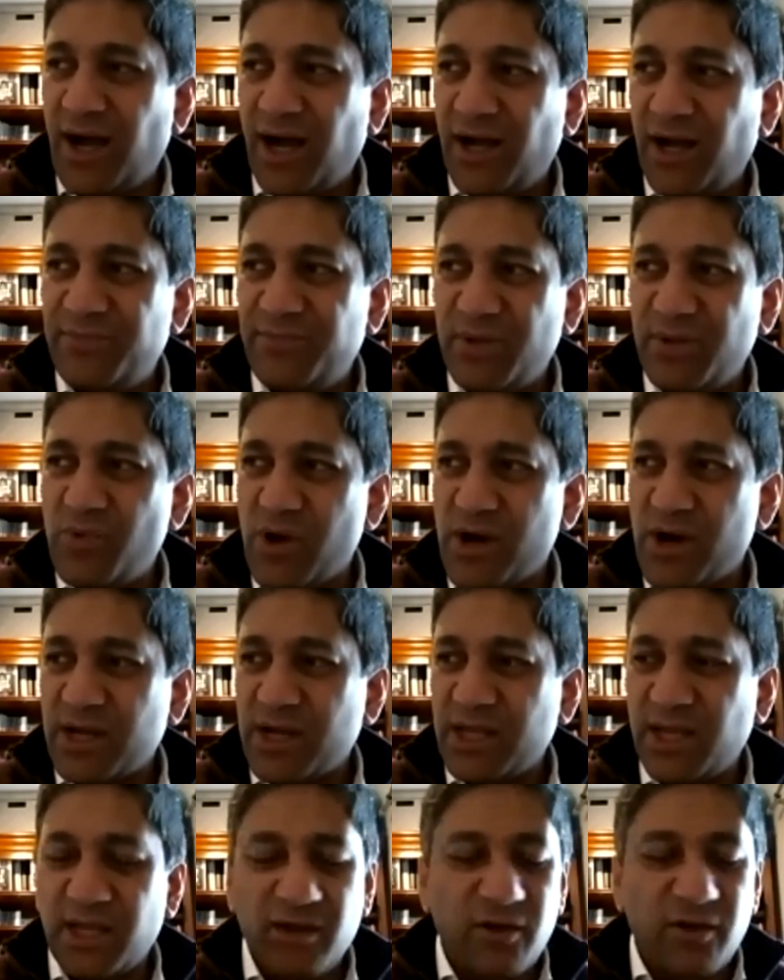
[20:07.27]
I'd be
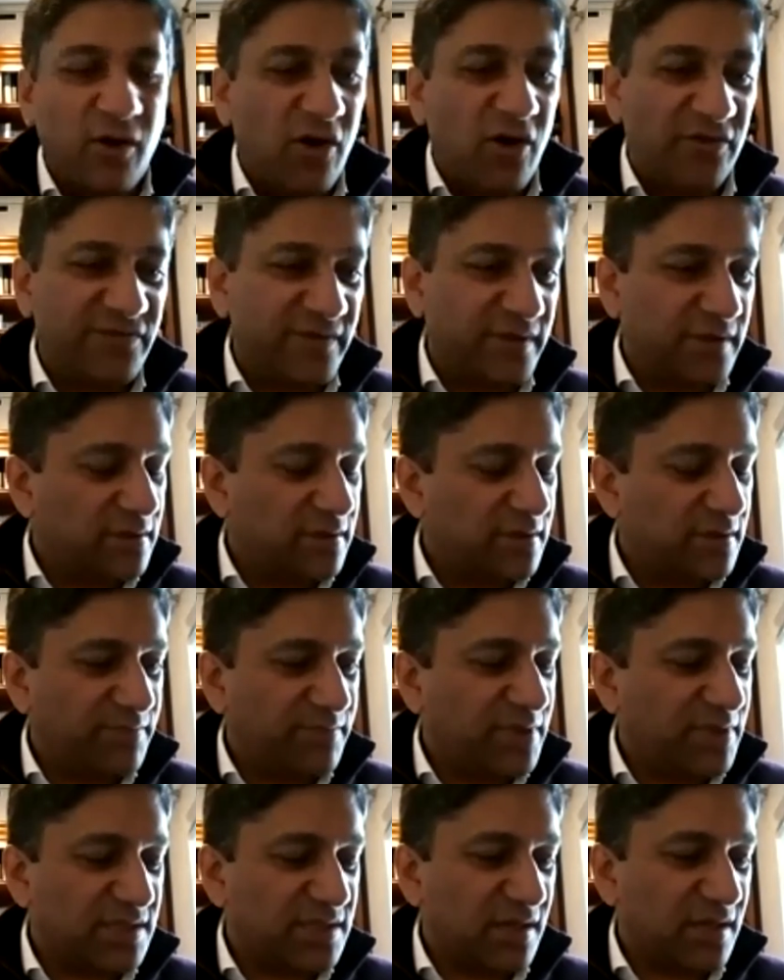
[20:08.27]
working often,
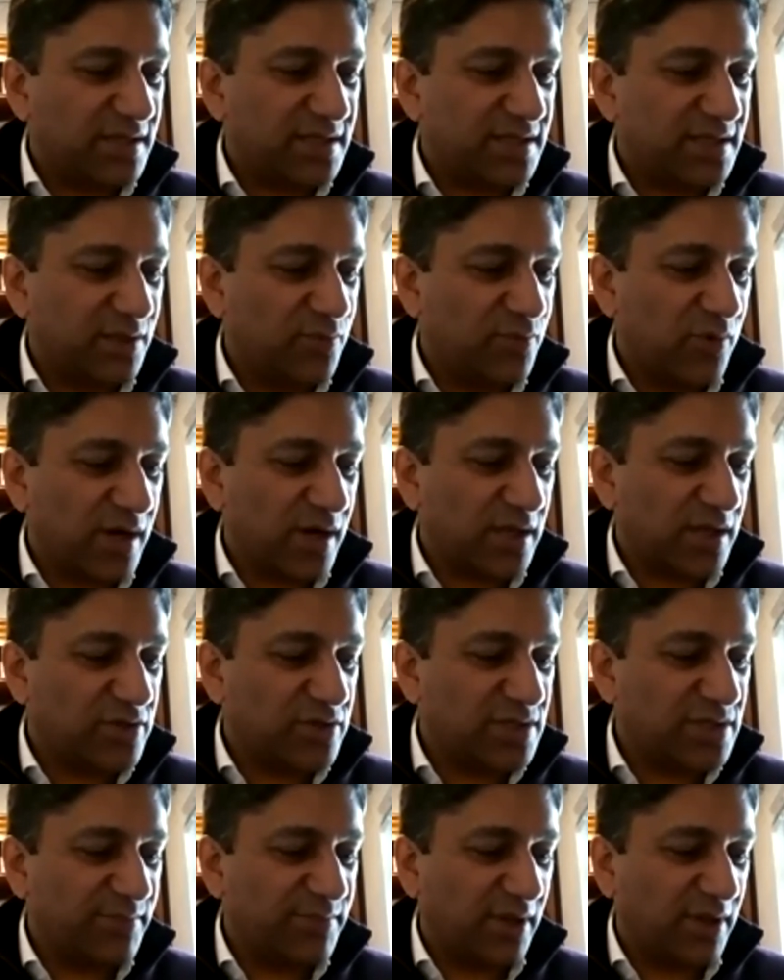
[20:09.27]
I'd be starting work
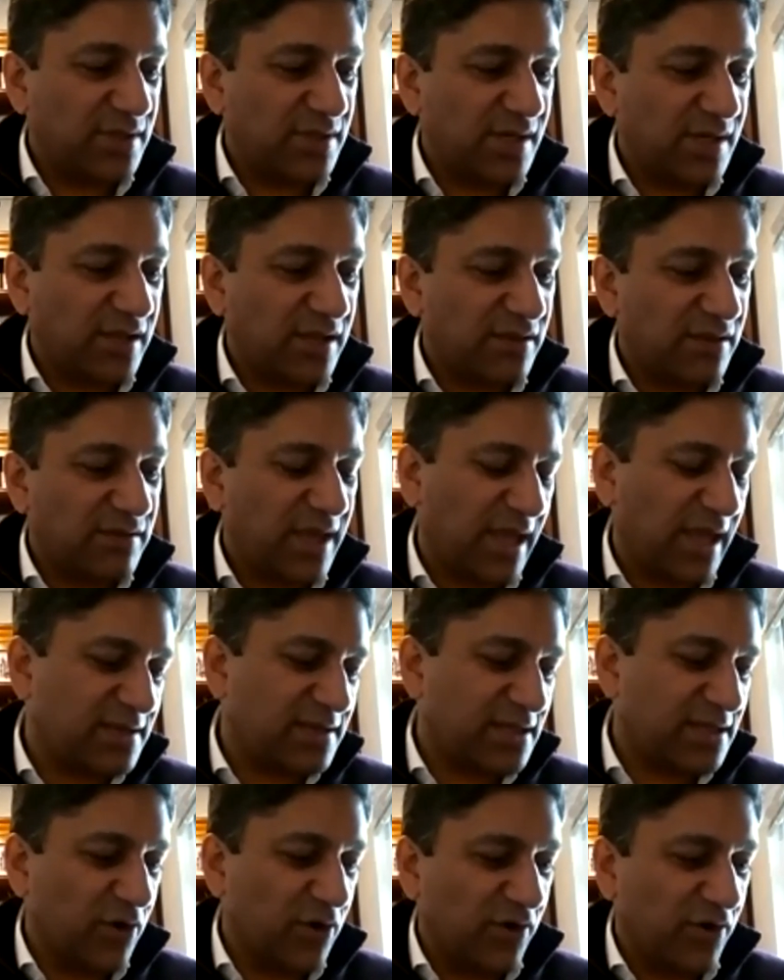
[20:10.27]
usually about 9, getting
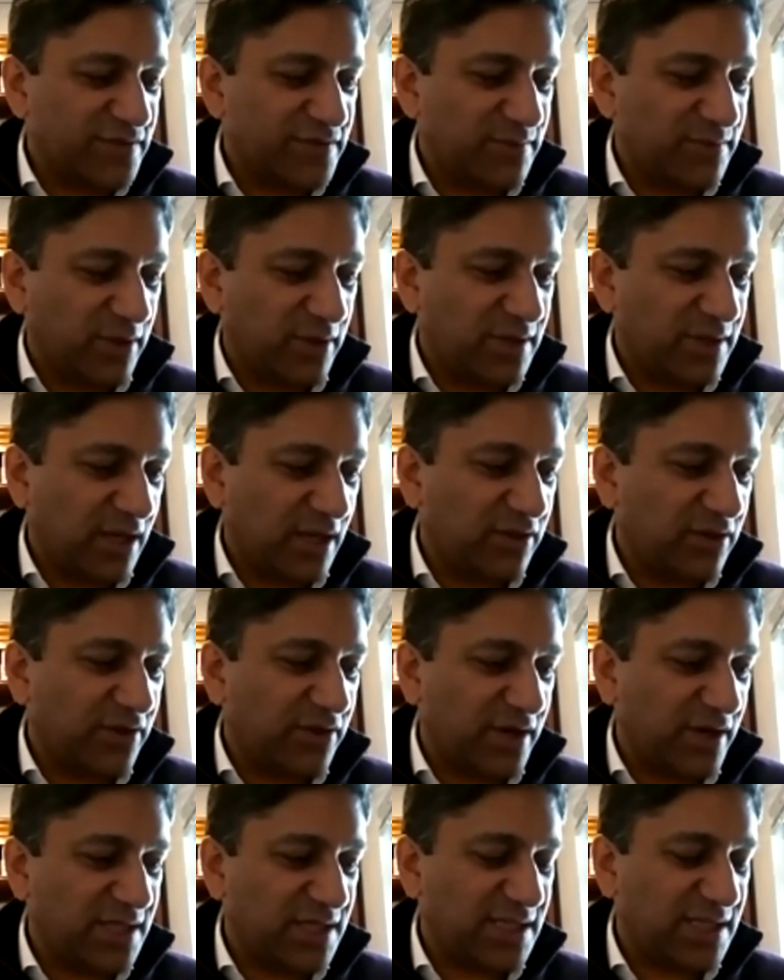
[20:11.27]
to the office about
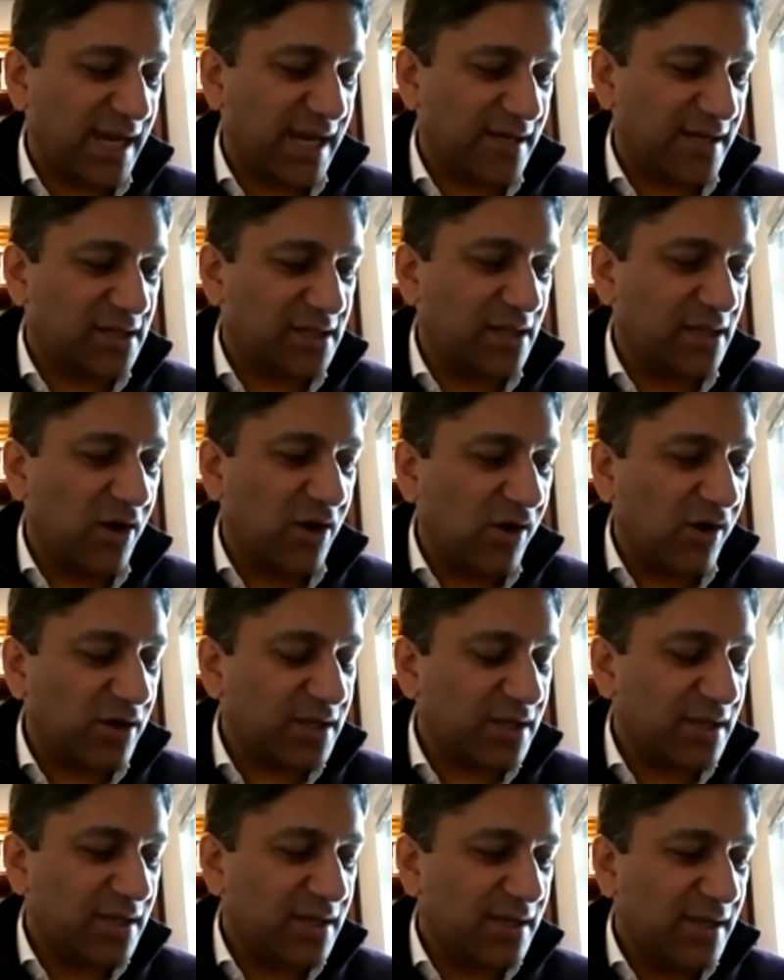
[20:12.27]
9:30, 10 o'clock.